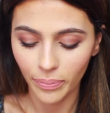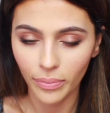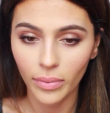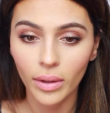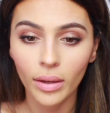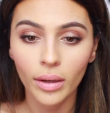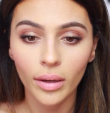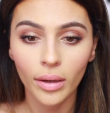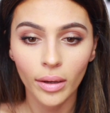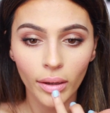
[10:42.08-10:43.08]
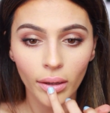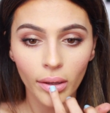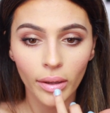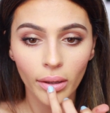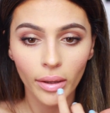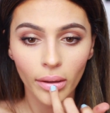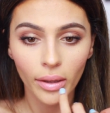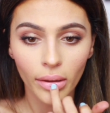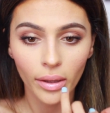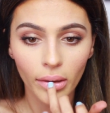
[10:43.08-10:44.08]

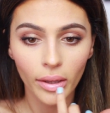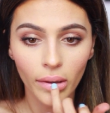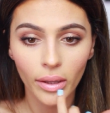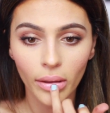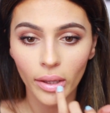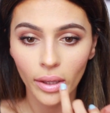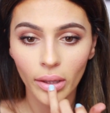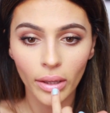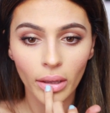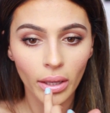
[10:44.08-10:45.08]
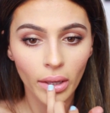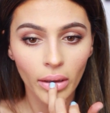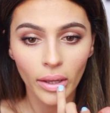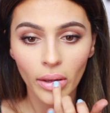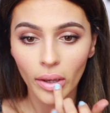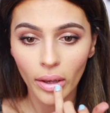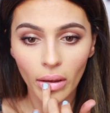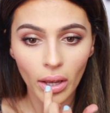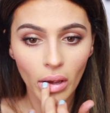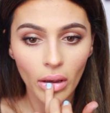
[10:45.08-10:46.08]

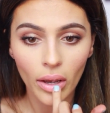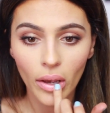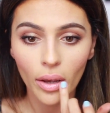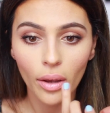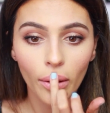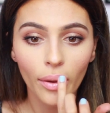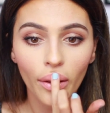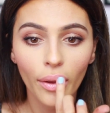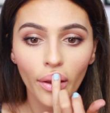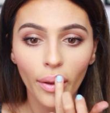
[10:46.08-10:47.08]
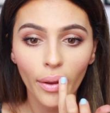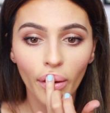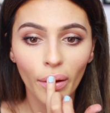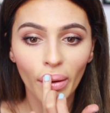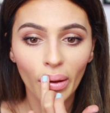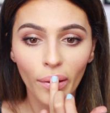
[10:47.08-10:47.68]
Nobody speaks.